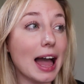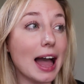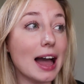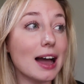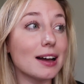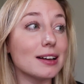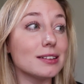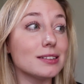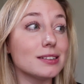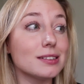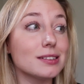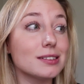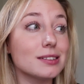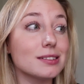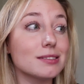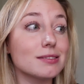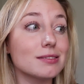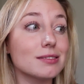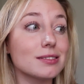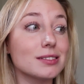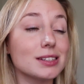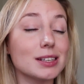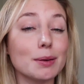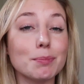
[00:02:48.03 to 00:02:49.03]
as
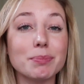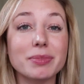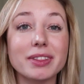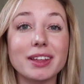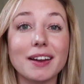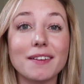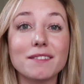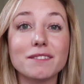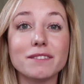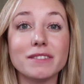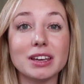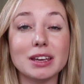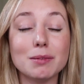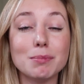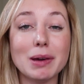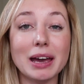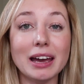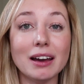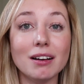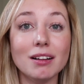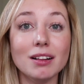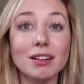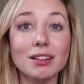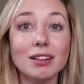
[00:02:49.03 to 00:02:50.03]
something
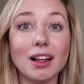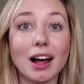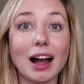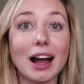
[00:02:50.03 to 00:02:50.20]
female,